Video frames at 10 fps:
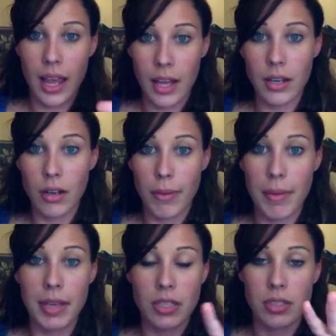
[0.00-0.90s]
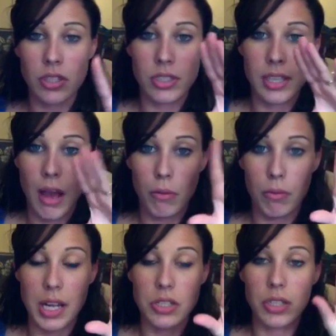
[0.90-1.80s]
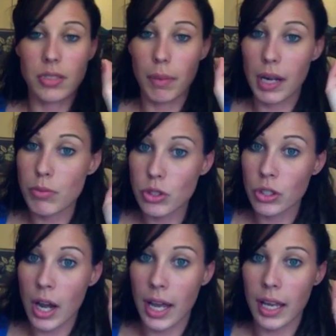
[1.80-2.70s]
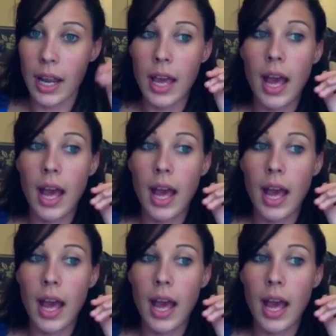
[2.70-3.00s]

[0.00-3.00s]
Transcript: and a new baby is just outrageous, but I'm trying.